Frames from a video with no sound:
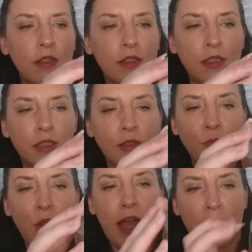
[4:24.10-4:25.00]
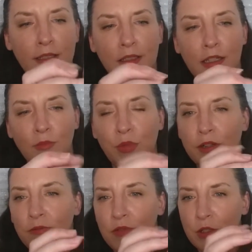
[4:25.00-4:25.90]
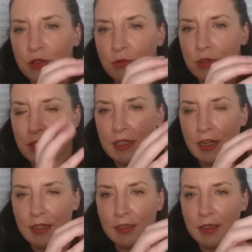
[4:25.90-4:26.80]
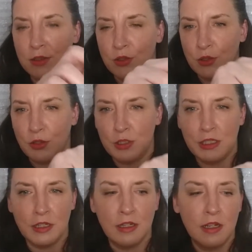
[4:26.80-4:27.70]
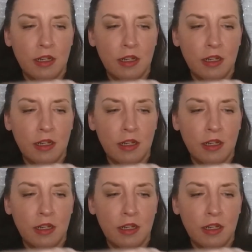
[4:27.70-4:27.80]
This is plastic, but it feels really nice and sturdy.